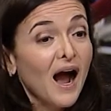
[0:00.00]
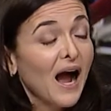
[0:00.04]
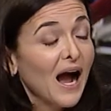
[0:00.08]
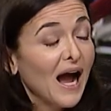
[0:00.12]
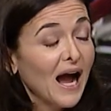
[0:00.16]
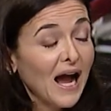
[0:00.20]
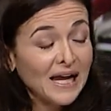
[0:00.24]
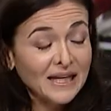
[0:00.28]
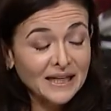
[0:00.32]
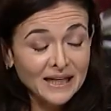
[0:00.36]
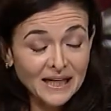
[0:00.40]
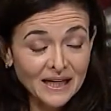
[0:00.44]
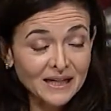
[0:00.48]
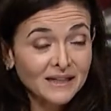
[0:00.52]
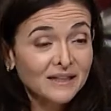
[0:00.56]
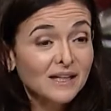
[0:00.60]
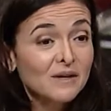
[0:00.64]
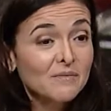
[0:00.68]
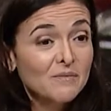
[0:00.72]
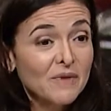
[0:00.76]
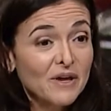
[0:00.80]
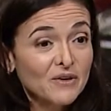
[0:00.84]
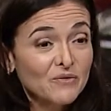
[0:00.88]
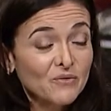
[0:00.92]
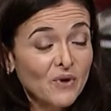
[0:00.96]
I can't
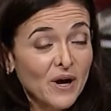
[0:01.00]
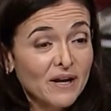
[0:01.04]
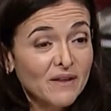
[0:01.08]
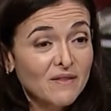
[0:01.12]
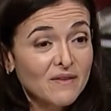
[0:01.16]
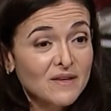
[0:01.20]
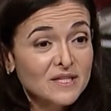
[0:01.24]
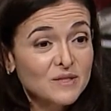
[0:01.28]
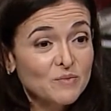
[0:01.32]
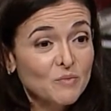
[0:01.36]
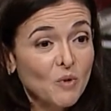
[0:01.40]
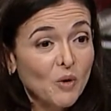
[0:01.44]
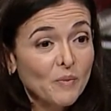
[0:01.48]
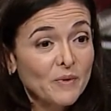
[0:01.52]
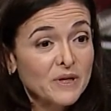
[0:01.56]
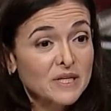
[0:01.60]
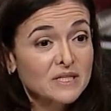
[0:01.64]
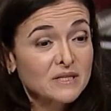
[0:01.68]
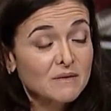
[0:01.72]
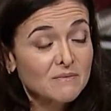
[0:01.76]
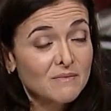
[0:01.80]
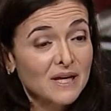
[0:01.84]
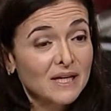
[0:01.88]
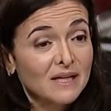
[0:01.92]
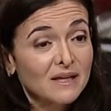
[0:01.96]
commit right in this moment
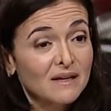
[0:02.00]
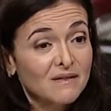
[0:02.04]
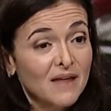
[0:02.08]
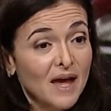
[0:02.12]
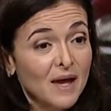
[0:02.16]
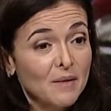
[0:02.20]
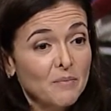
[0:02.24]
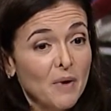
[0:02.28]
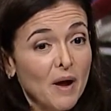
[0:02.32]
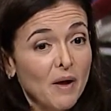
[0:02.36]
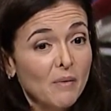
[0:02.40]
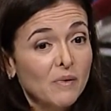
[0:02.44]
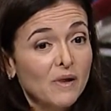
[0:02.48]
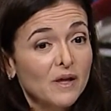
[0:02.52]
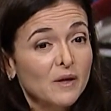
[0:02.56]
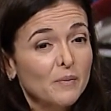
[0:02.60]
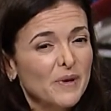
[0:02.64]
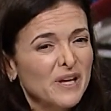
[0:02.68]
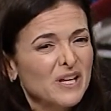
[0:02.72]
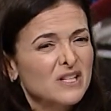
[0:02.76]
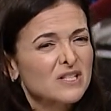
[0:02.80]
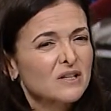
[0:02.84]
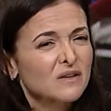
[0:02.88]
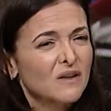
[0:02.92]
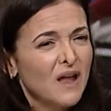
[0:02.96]
to making that public
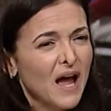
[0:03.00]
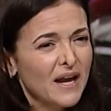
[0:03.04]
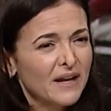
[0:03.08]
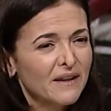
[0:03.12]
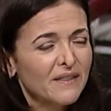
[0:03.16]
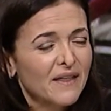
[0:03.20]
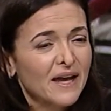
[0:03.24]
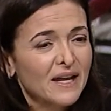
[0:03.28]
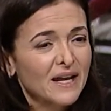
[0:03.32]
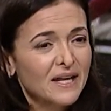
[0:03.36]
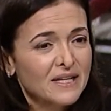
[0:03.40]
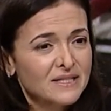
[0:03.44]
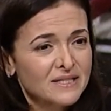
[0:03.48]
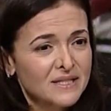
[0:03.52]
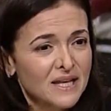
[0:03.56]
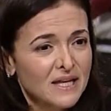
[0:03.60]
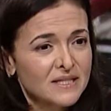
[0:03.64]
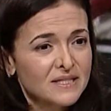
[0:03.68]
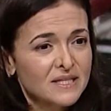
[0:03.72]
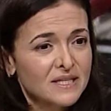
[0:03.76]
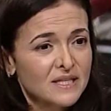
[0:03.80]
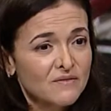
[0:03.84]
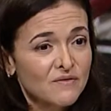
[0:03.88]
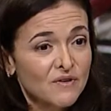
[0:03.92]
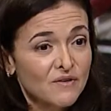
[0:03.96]
because a lot of that has
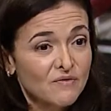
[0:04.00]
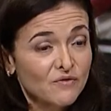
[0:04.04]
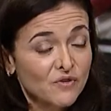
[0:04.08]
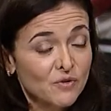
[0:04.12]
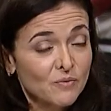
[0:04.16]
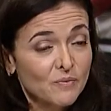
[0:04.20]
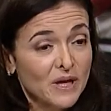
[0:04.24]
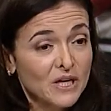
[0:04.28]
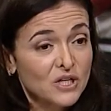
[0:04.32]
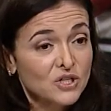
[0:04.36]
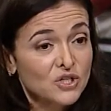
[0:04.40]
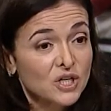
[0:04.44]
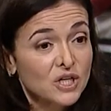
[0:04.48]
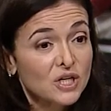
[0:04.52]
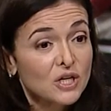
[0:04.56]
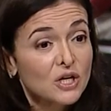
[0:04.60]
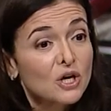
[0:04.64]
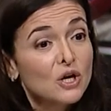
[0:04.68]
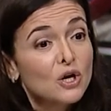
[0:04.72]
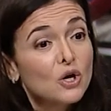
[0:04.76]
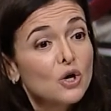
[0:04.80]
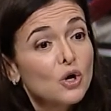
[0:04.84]
sensitive information,